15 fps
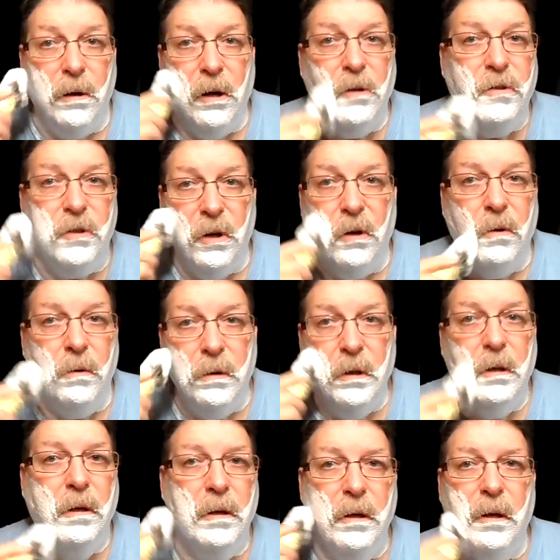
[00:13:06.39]
You can
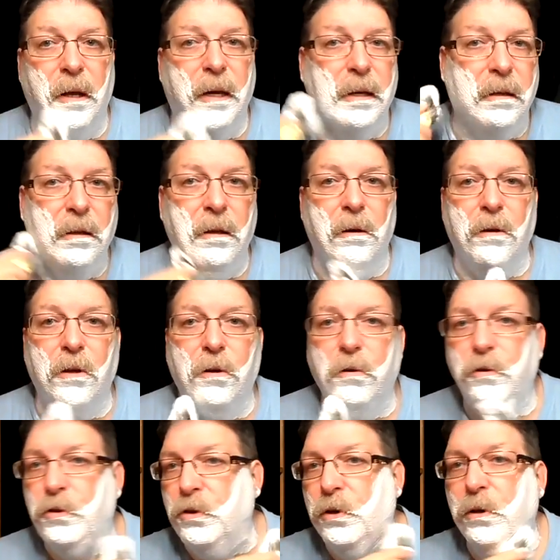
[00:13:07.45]
also,
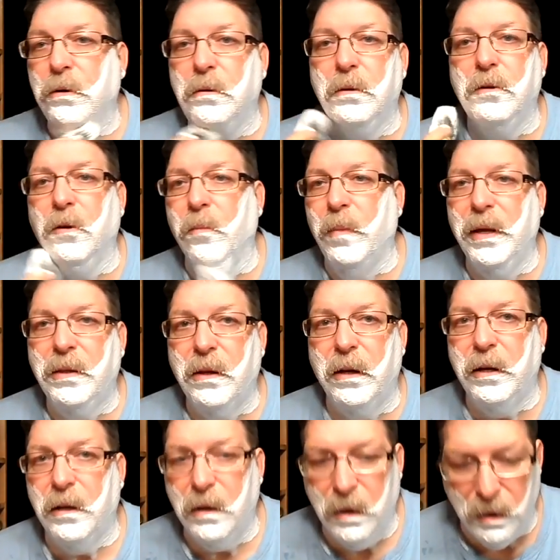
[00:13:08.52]
use your
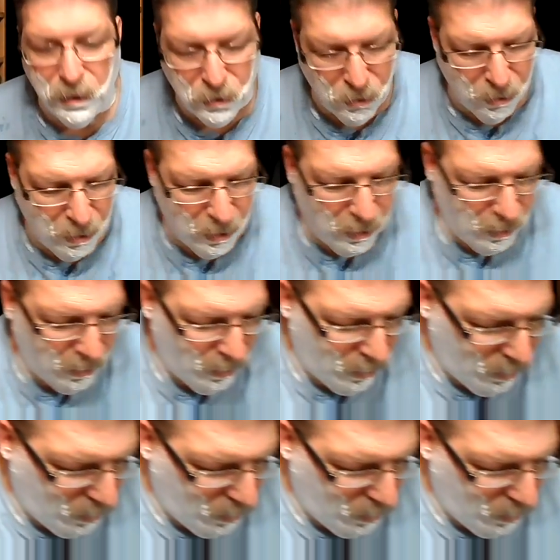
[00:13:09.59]
mentholated glycerin